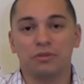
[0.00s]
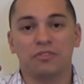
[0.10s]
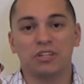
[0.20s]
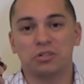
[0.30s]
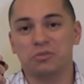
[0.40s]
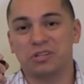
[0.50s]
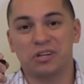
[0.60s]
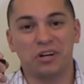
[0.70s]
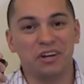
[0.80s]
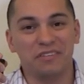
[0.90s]
if I should
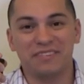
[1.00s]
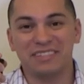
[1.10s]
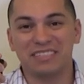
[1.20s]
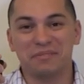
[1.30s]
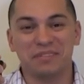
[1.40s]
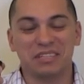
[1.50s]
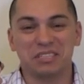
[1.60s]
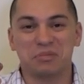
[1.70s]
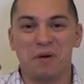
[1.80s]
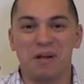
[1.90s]
return it for something
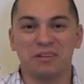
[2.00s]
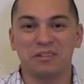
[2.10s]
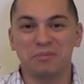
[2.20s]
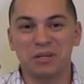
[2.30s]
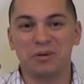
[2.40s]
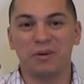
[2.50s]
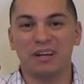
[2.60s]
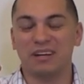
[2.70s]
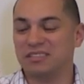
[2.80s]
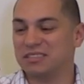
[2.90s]
smaller, to be quite
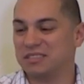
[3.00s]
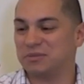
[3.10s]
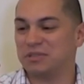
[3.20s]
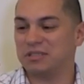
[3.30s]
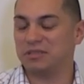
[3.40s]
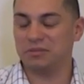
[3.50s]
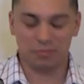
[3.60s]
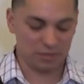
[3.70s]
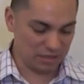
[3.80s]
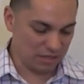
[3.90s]
honest with you,
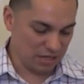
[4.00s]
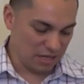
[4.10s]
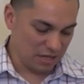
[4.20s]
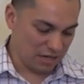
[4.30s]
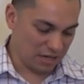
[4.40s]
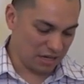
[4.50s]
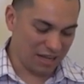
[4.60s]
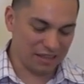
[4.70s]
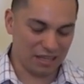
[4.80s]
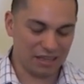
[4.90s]
but uh, I,
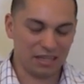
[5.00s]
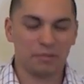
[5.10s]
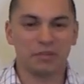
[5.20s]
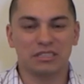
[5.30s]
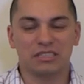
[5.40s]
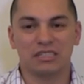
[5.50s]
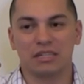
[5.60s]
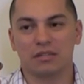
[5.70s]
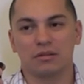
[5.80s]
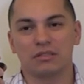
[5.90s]
I think I'm gonna
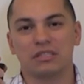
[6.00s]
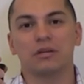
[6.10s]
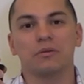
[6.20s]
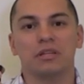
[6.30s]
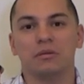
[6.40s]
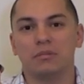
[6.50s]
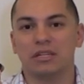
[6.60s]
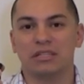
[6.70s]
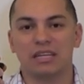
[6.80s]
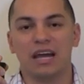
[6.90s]
stick stick with it
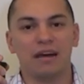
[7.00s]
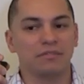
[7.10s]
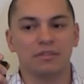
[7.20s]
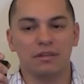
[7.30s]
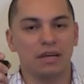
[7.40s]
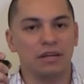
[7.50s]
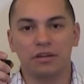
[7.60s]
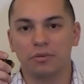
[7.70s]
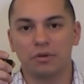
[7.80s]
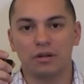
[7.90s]
because I have
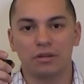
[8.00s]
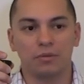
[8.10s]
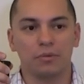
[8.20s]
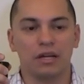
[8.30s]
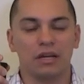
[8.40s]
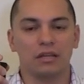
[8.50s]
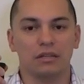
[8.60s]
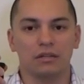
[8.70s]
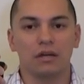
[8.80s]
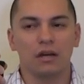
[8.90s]
another one on the way,
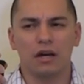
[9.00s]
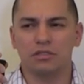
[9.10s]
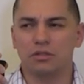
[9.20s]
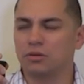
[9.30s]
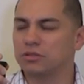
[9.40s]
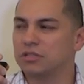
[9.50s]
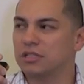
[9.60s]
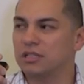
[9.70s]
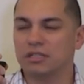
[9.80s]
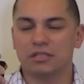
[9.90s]
the
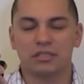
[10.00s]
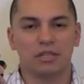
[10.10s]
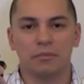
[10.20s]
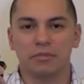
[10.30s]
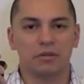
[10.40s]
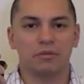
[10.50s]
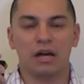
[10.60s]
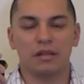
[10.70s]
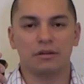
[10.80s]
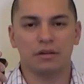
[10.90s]
Adolcia something
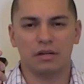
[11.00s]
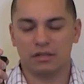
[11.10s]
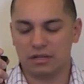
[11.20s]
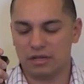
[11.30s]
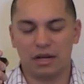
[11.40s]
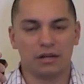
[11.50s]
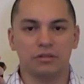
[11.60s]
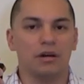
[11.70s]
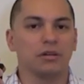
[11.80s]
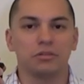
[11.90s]
rather. I, I, I don't
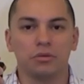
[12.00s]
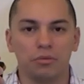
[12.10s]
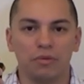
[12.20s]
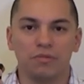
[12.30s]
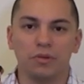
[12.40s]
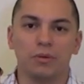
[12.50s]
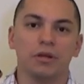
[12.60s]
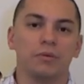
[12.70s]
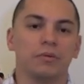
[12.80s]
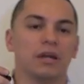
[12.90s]
know, I'll do a review on
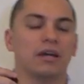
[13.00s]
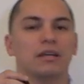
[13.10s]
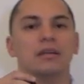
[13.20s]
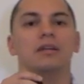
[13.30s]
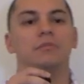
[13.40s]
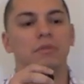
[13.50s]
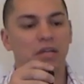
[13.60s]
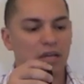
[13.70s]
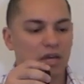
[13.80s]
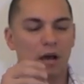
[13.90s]
it when I get it, but
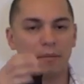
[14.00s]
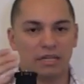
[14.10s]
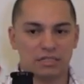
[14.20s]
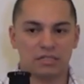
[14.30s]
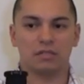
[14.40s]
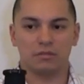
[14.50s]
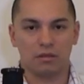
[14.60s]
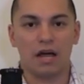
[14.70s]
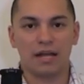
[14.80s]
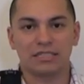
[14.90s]
I mean, it's a
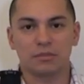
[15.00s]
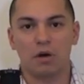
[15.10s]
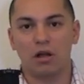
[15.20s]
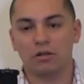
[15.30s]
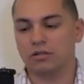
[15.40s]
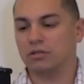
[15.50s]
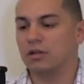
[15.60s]
lot smaller,